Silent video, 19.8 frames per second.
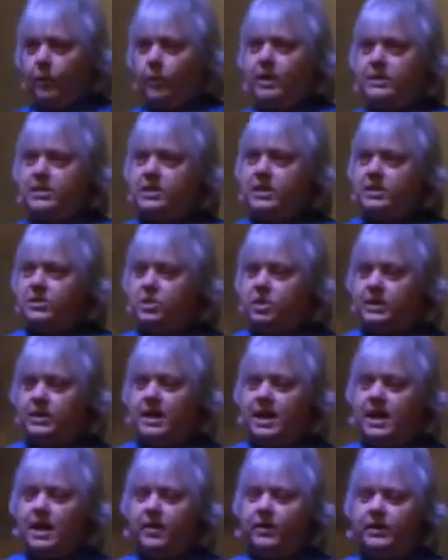our teaching
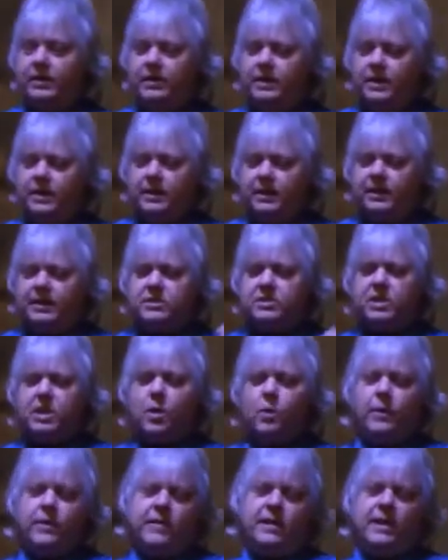now, and let's
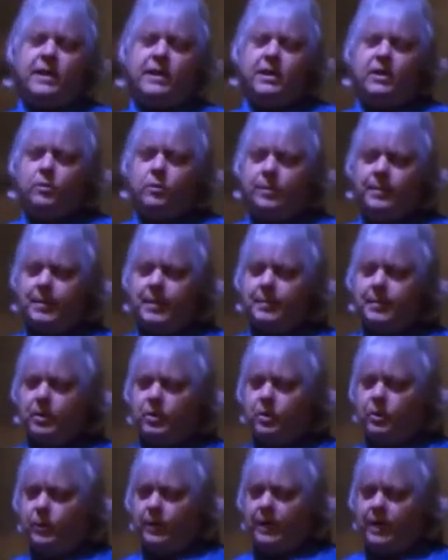go within and remember
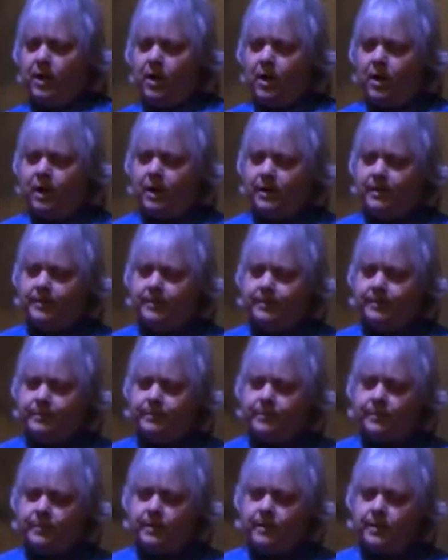who we are.
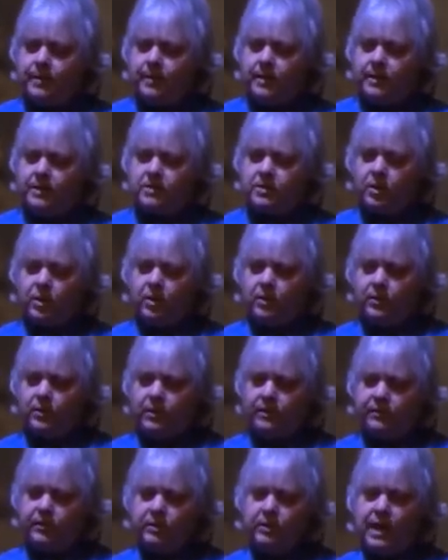So
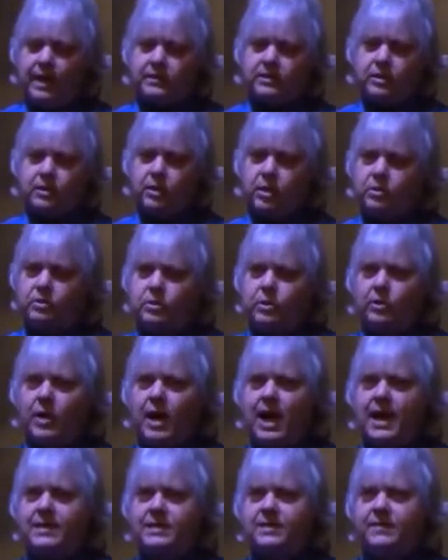if you'd like to close your
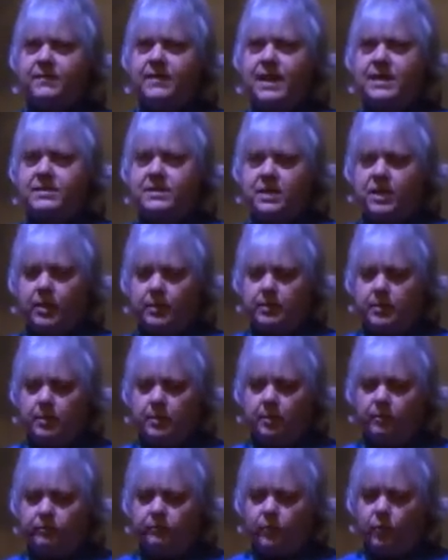eyes, if that's
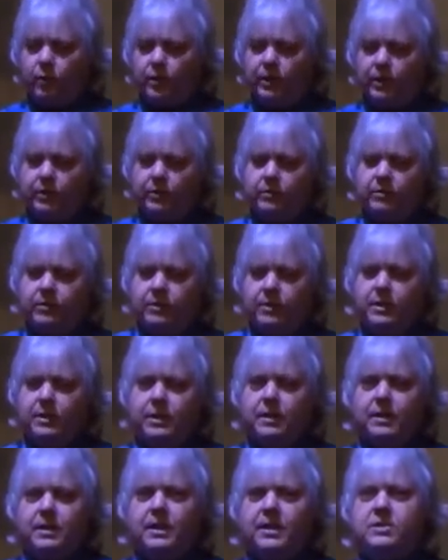comfortable for you,
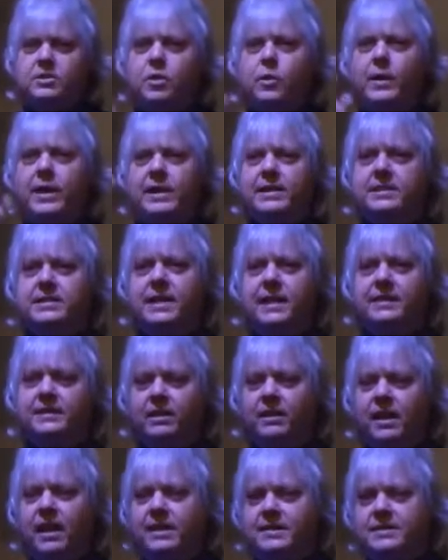let's go ahead and take
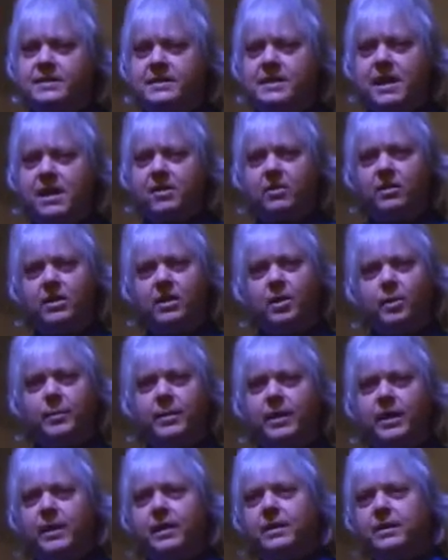the lights down a little
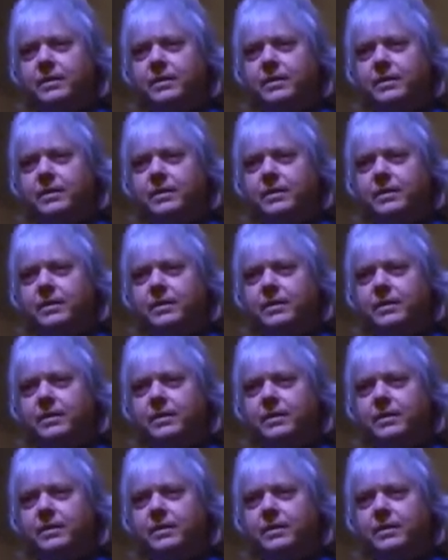bit.